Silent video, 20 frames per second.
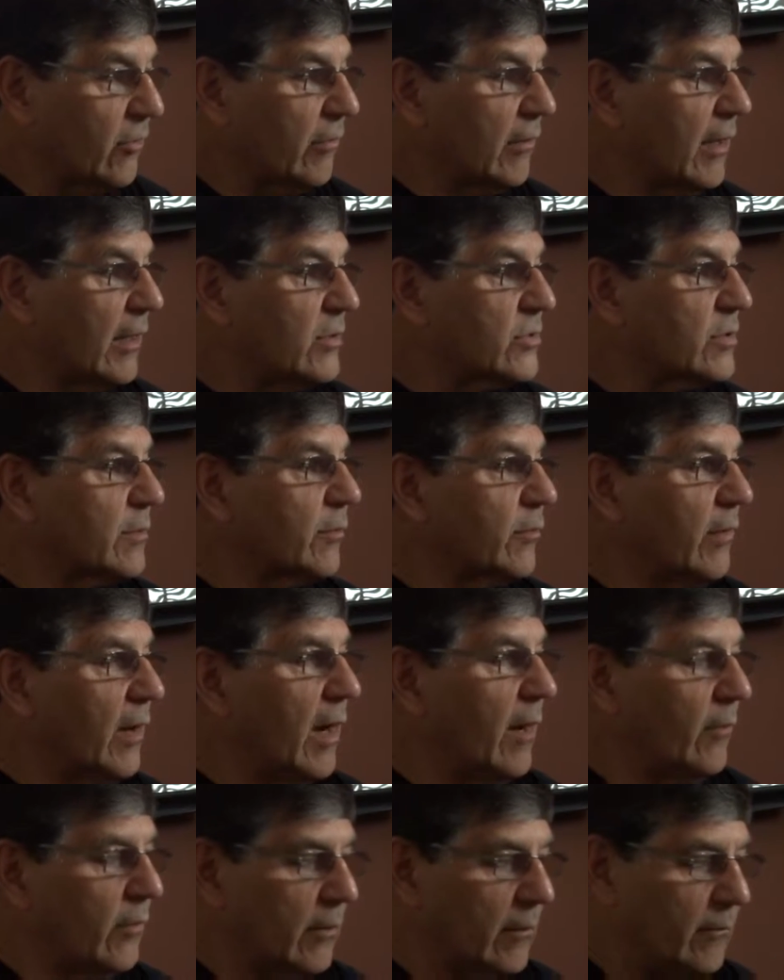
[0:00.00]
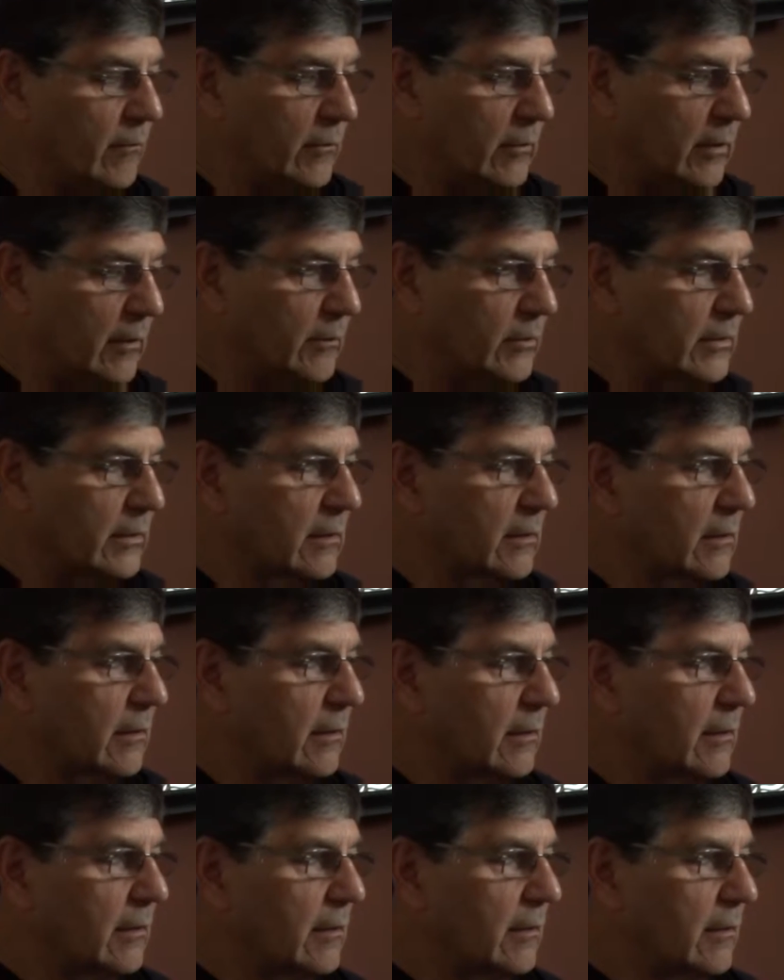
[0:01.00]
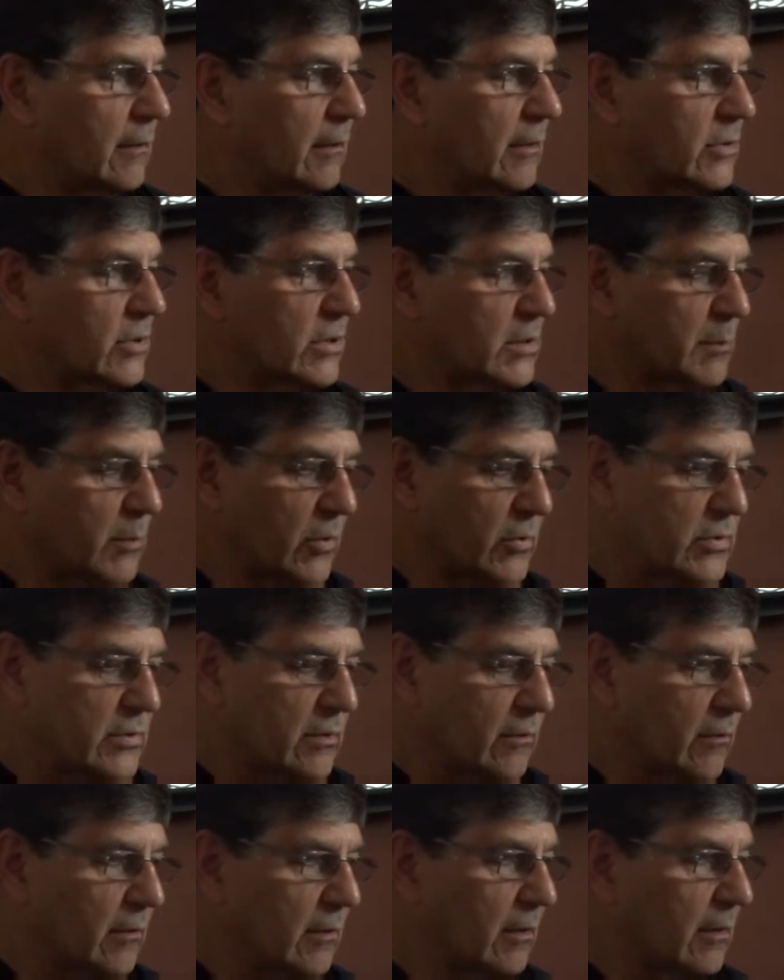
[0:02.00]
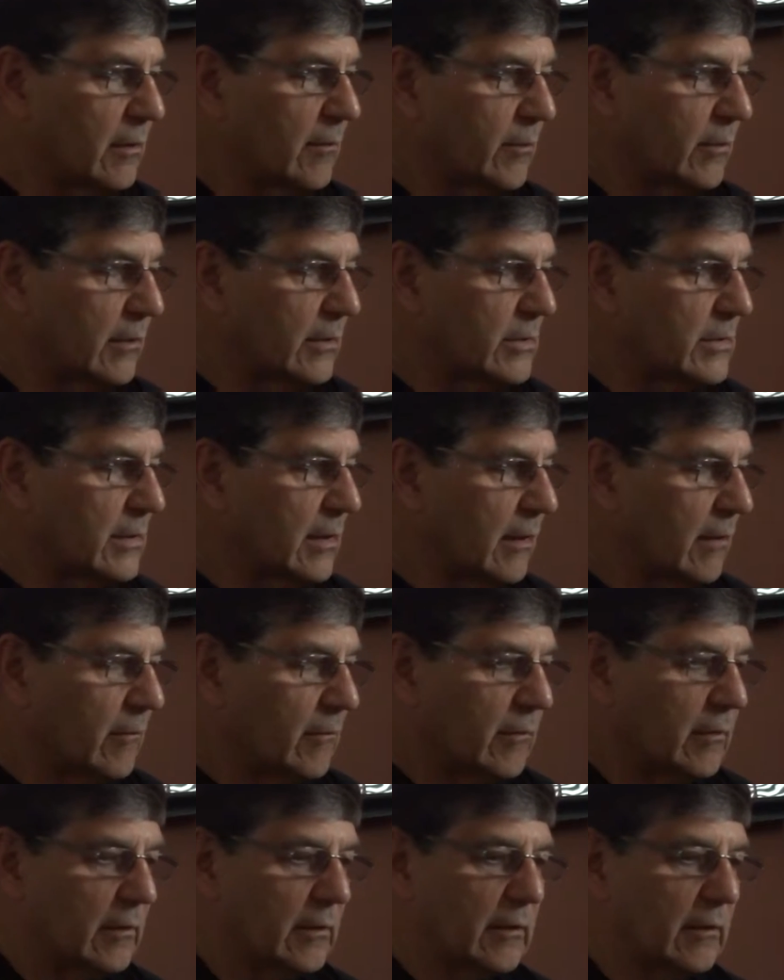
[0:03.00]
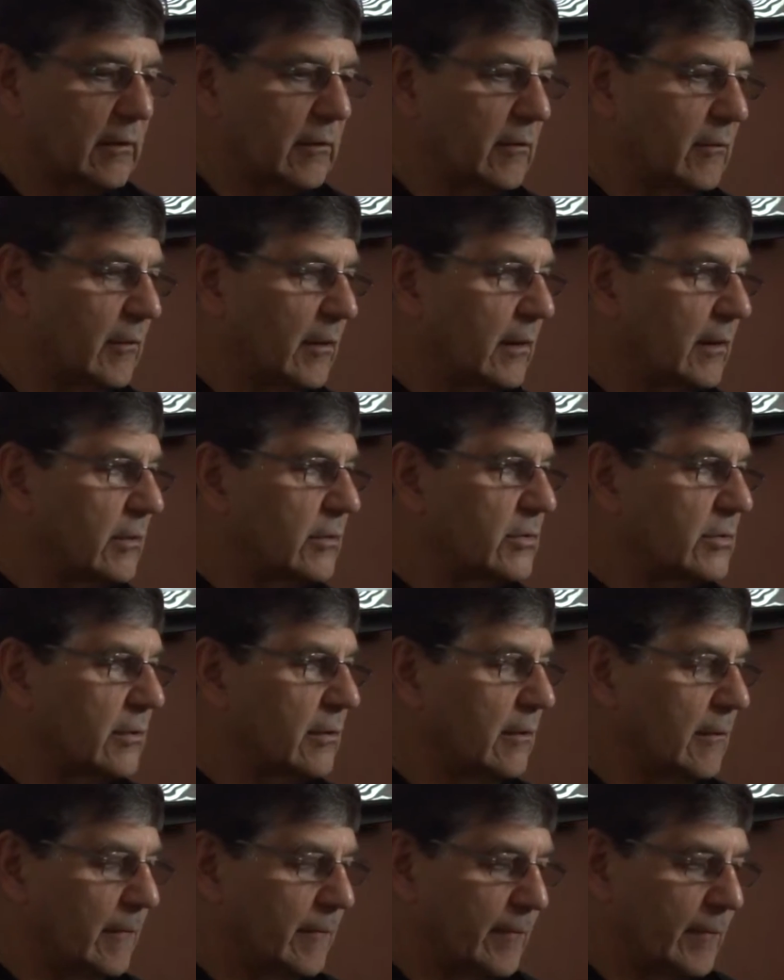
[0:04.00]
creates a problem. Oops. This is supposed to work, but it's not working the way it should.